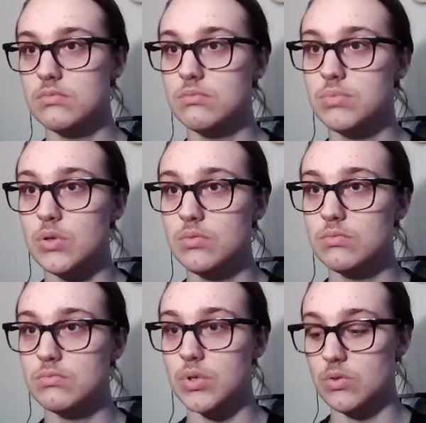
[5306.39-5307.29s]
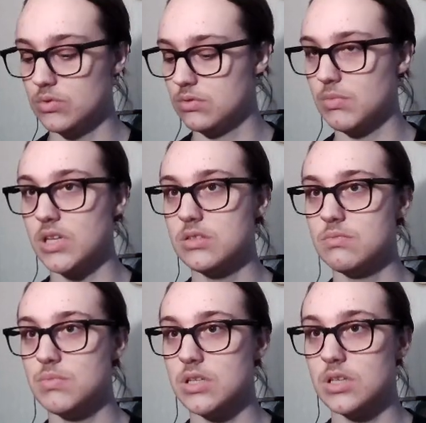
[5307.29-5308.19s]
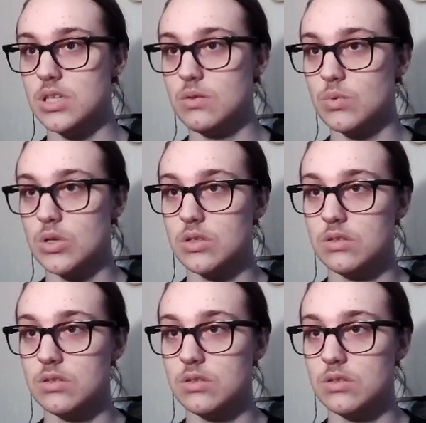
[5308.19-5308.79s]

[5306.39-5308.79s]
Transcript: boat might be a keyword.